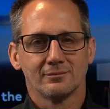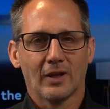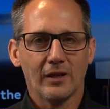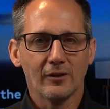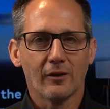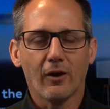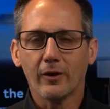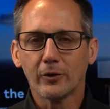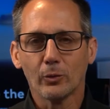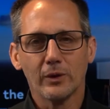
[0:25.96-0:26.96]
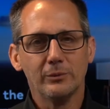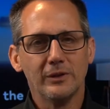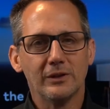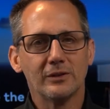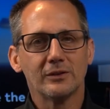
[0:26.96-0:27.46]
In our under 1
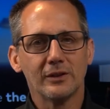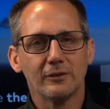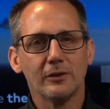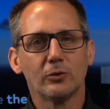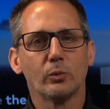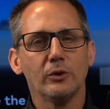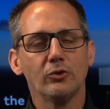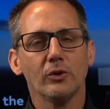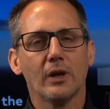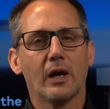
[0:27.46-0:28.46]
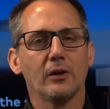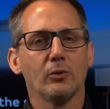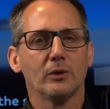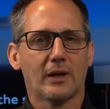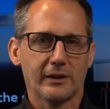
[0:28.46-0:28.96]
minute series, we show you how to do a
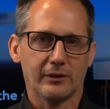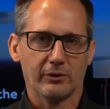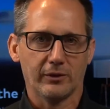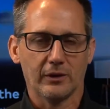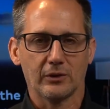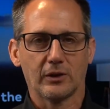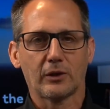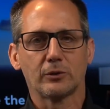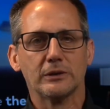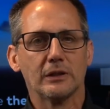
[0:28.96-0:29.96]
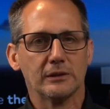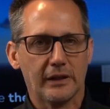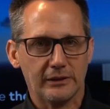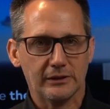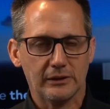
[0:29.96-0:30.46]
lot of different things, like create a
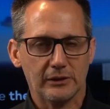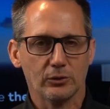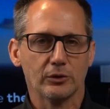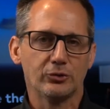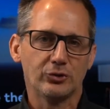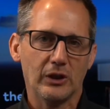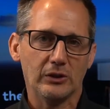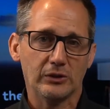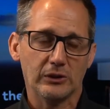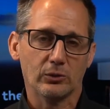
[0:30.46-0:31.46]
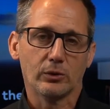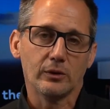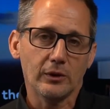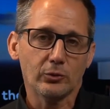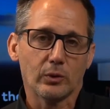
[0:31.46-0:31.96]
light scene or a shade scene, or in
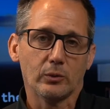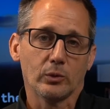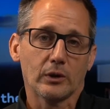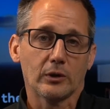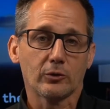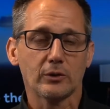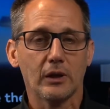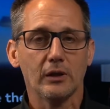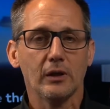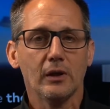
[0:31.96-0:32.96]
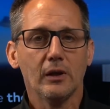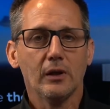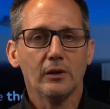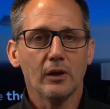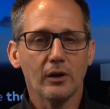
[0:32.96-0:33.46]
this one, we're going to create
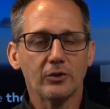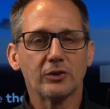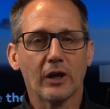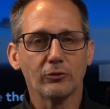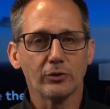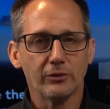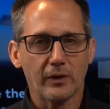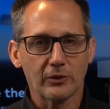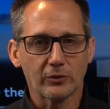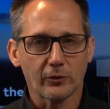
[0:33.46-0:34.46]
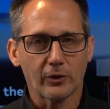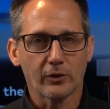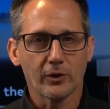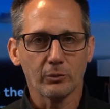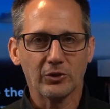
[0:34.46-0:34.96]
scheduled events for your
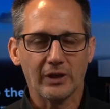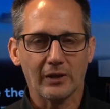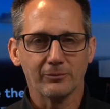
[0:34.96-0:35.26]
thermostat.